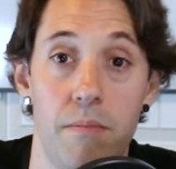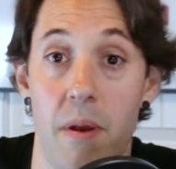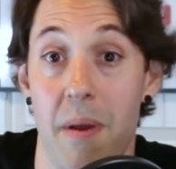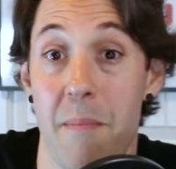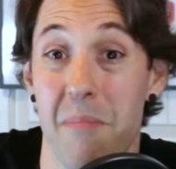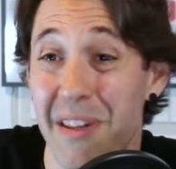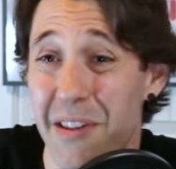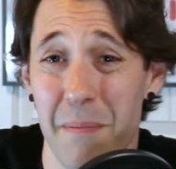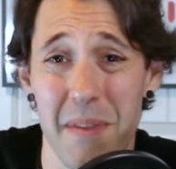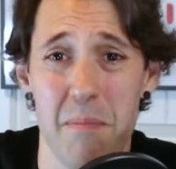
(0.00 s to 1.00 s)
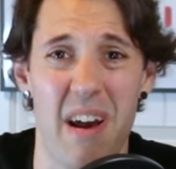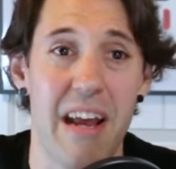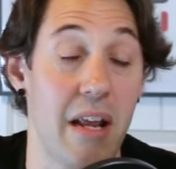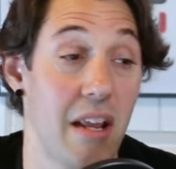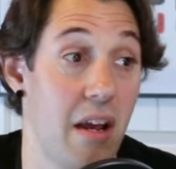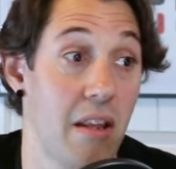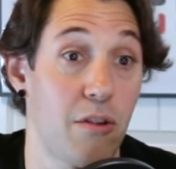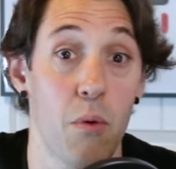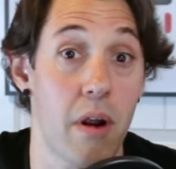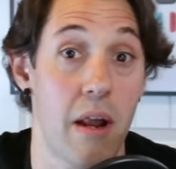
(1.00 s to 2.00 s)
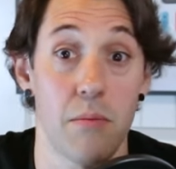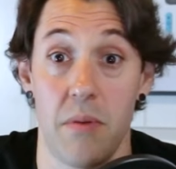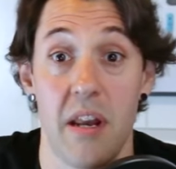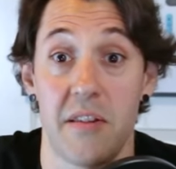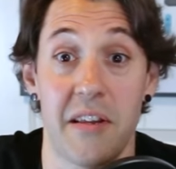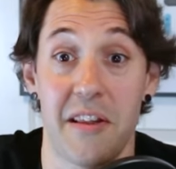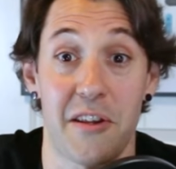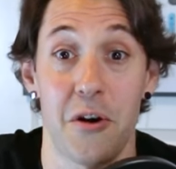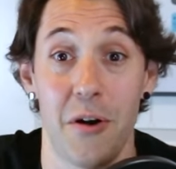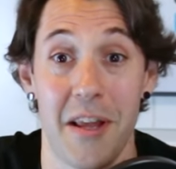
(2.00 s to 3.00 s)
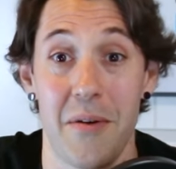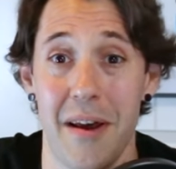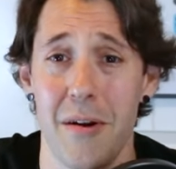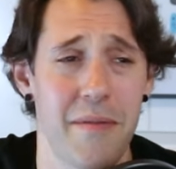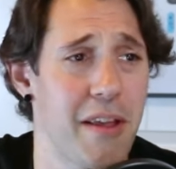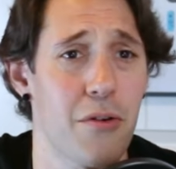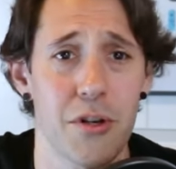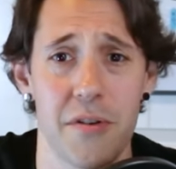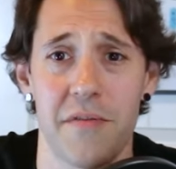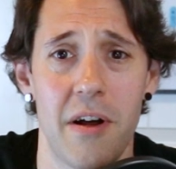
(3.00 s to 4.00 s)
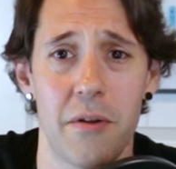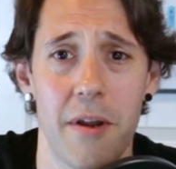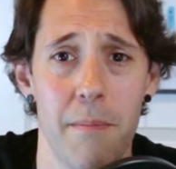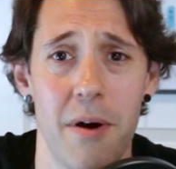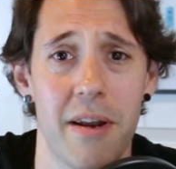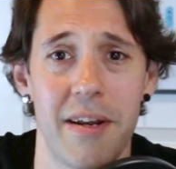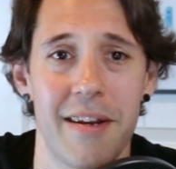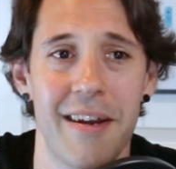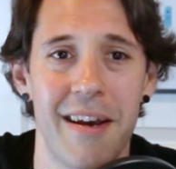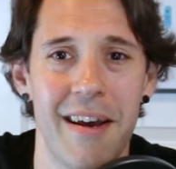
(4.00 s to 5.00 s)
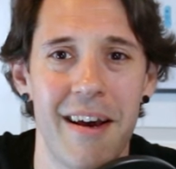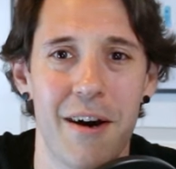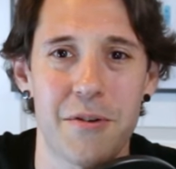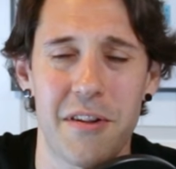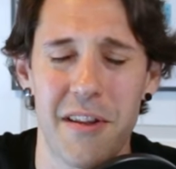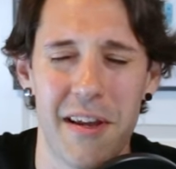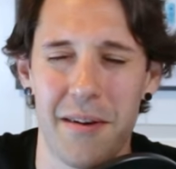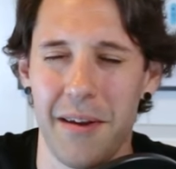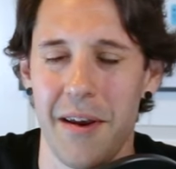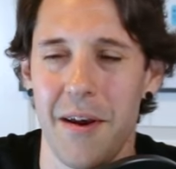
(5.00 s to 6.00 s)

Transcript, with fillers: maybe I missed something, but I swear I didn't see this called out. I don't even think Christian followed up on it. I was just like,